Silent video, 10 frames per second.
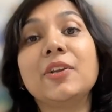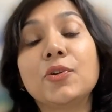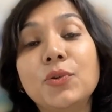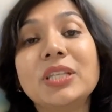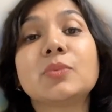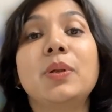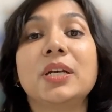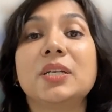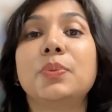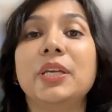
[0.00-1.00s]
increased
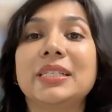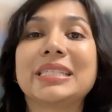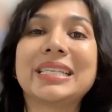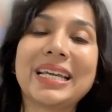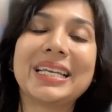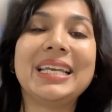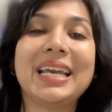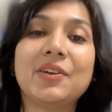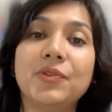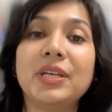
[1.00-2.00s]
blood pH slightly
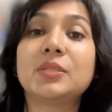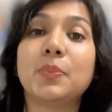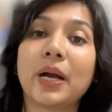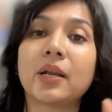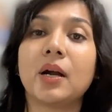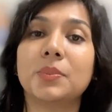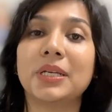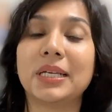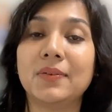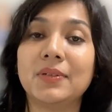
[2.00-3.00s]
and raised
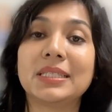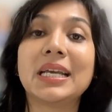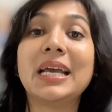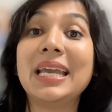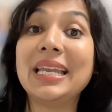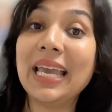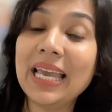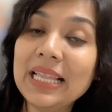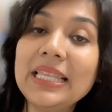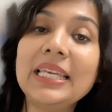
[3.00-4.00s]
bicarbonate levels in
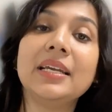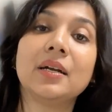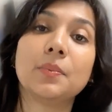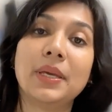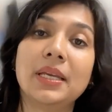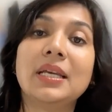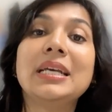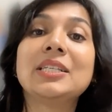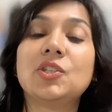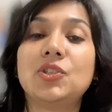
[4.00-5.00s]
healthy young men,
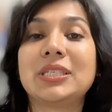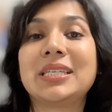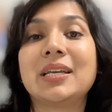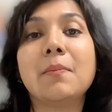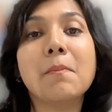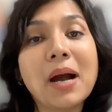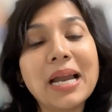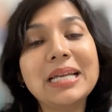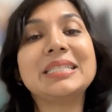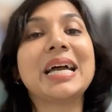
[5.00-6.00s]
suggesting a
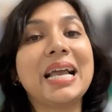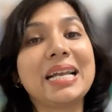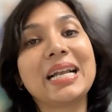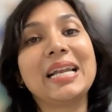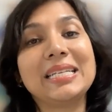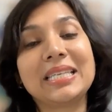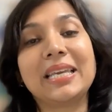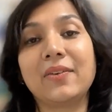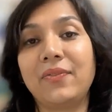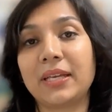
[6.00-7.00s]
mild
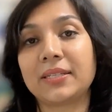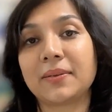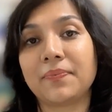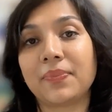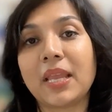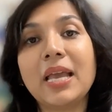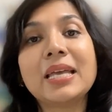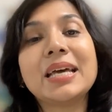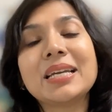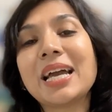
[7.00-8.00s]
alkalizing effect.
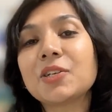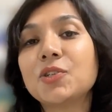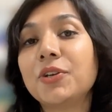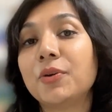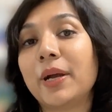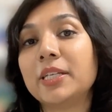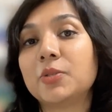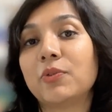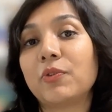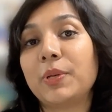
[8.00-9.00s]
That actually
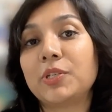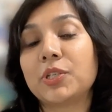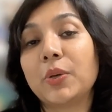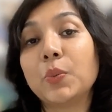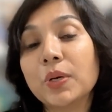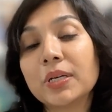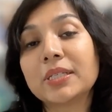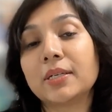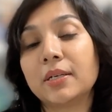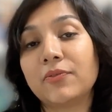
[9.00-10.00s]
reminds me of a patient I
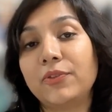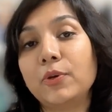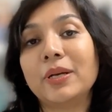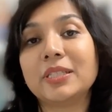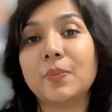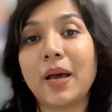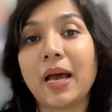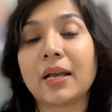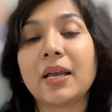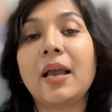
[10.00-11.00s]
worked a few months
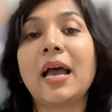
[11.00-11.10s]
back,